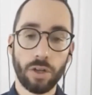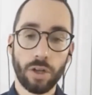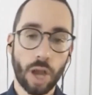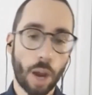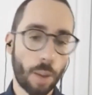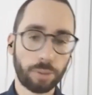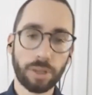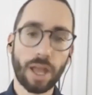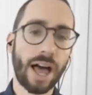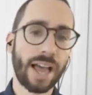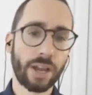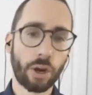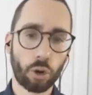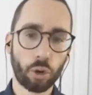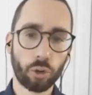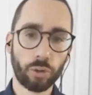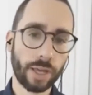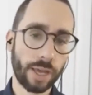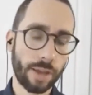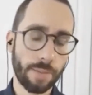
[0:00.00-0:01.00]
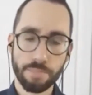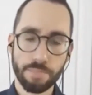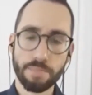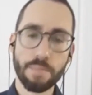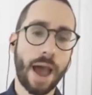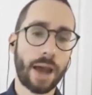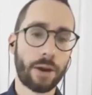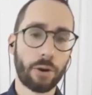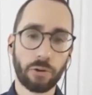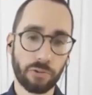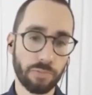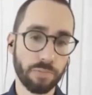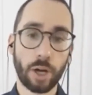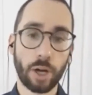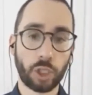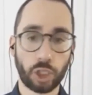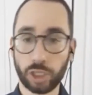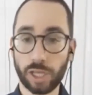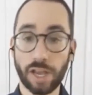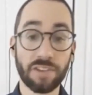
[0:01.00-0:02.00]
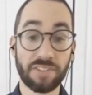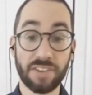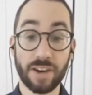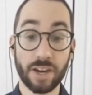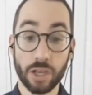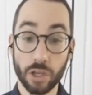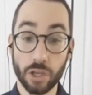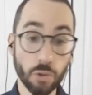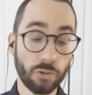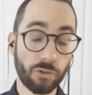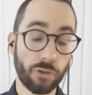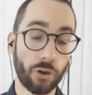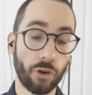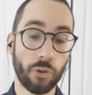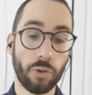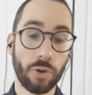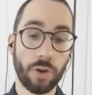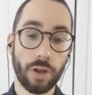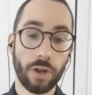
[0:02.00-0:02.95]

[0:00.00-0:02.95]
Applying early matters much less than it used to.